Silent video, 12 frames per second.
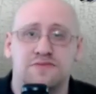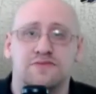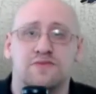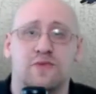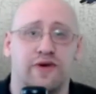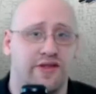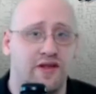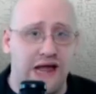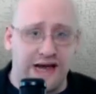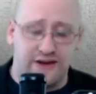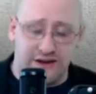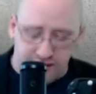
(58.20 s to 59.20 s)
was
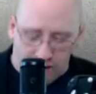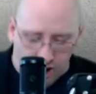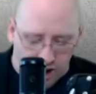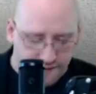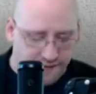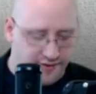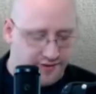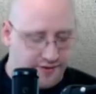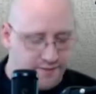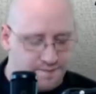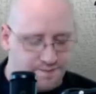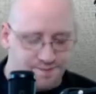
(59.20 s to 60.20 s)
elected to office.
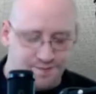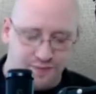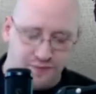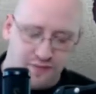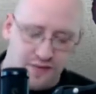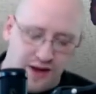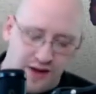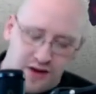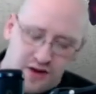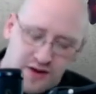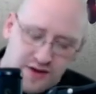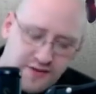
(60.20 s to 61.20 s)

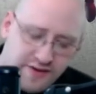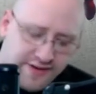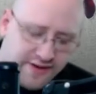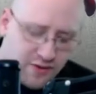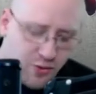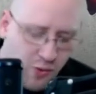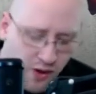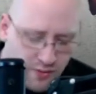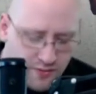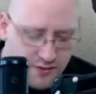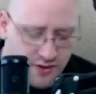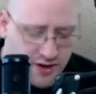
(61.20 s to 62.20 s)
They said,
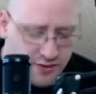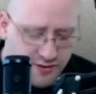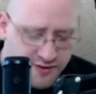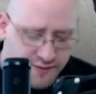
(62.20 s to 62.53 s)
quote, uh, Christopher